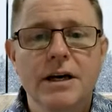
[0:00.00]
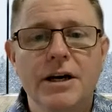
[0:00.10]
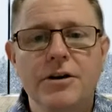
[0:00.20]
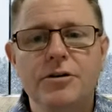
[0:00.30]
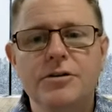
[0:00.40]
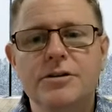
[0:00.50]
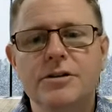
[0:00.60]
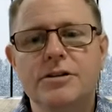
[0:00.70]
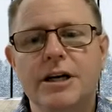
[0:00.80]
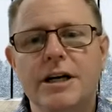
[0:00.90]
it
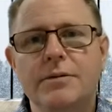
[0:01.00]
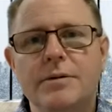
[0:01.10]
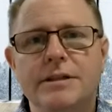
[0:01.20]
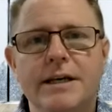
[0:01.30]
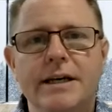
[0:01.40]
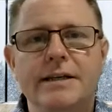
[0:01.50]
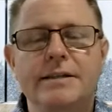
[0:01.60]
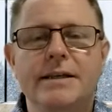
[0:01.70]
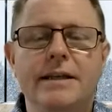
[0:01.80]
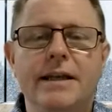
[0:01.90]
uses
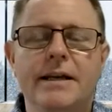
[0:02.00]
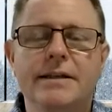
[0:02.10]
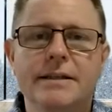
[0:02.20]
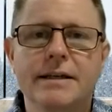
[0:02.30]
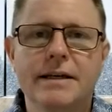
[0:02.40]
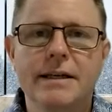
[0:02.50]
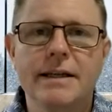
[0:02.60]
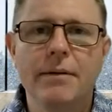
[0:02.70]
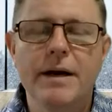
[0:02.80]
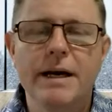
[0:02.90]
JWTs in
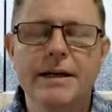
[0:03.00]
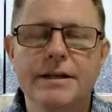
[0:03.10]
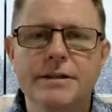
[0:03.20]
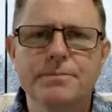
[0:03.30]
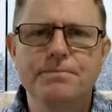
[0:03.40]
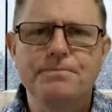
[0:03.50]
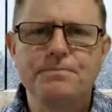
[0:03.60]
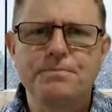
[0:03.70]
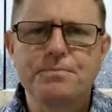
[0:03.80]
that mechanism.